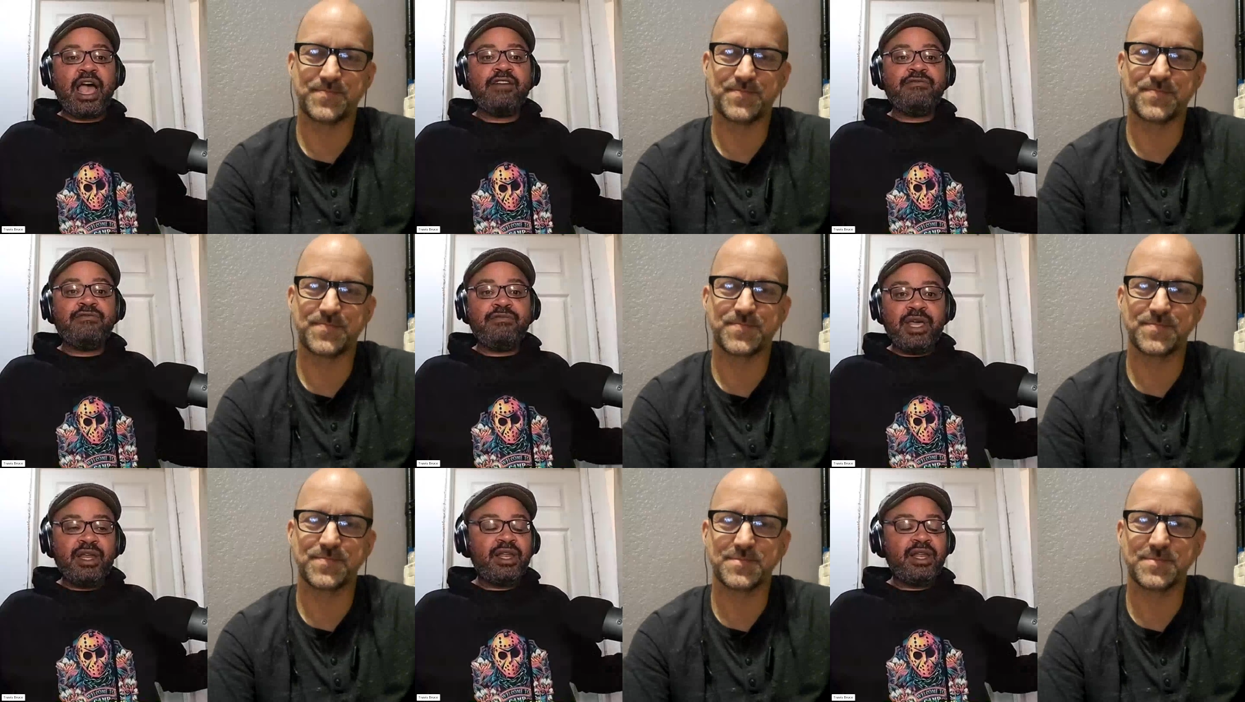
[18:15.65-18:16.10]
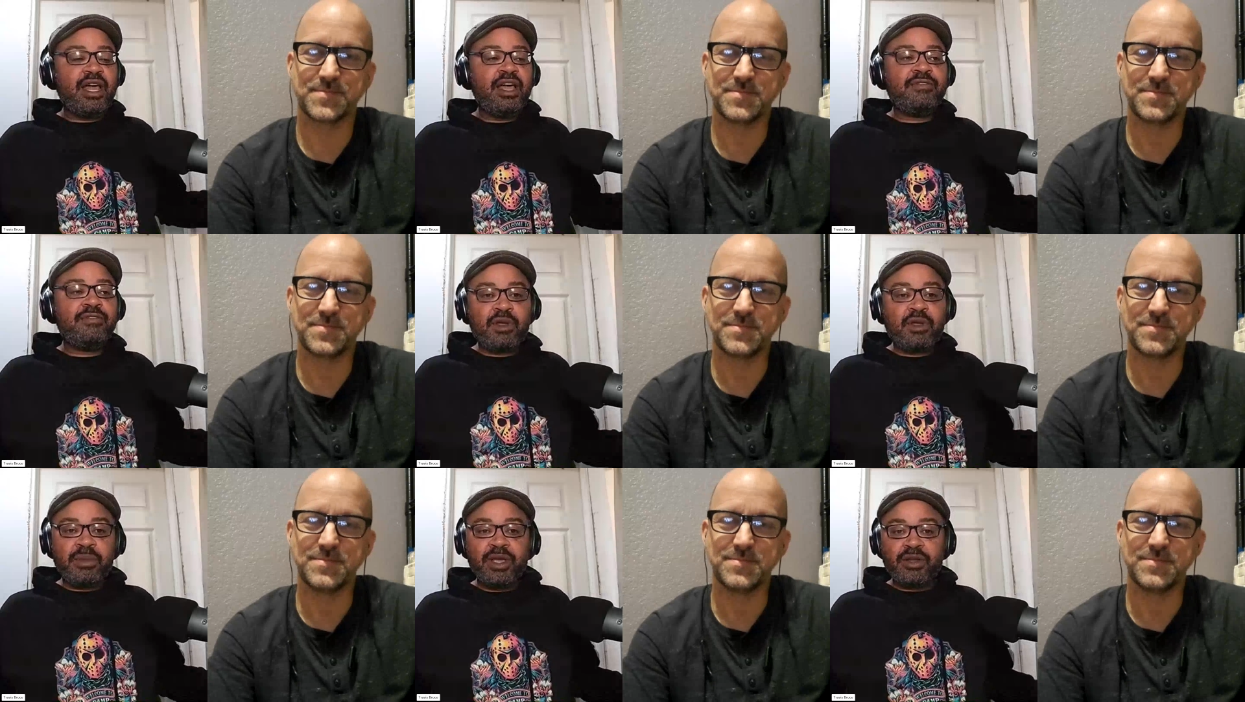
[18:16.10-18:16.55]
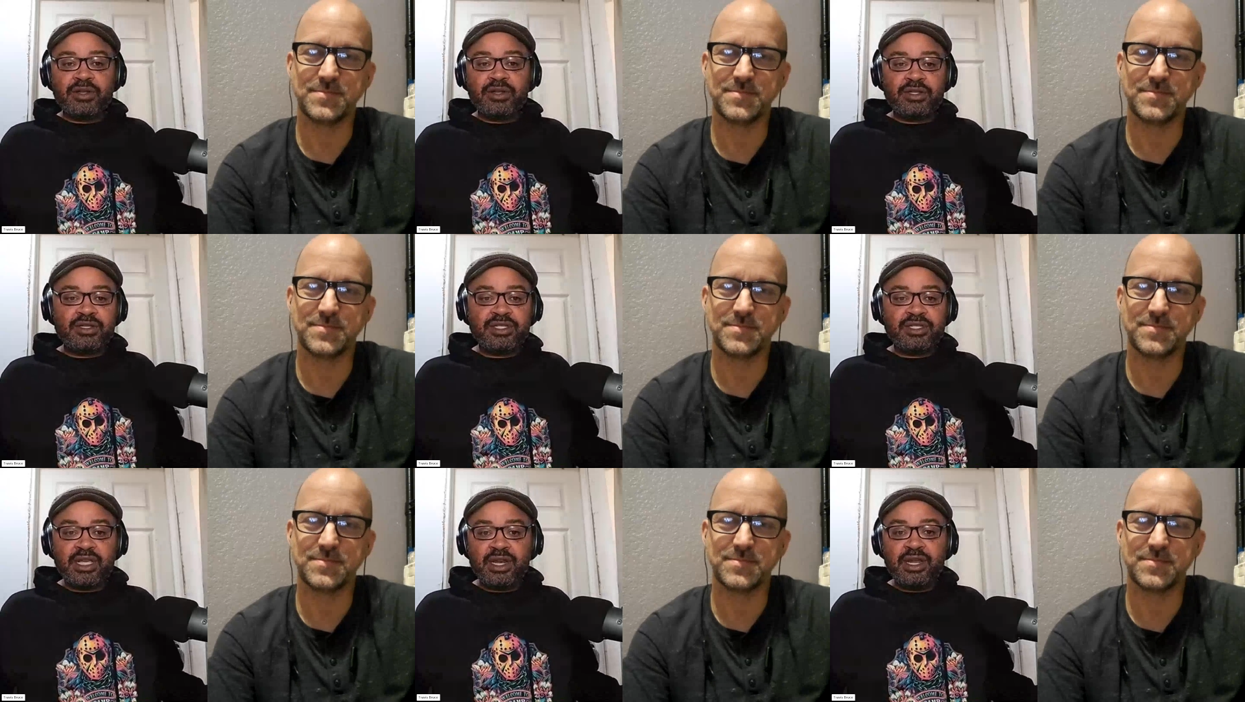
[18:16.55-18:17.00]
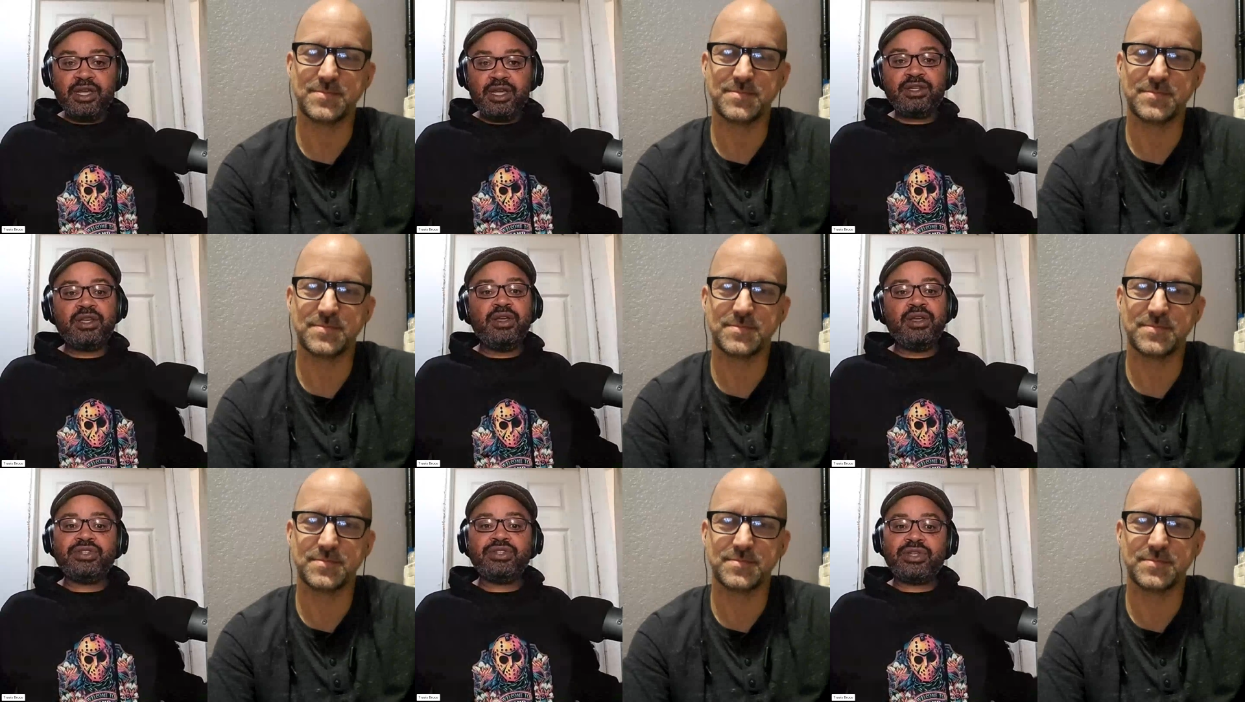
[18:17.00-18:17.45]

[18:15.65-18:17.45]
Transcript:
Speaker 1: have met a lot of filmmakers in San Antonio,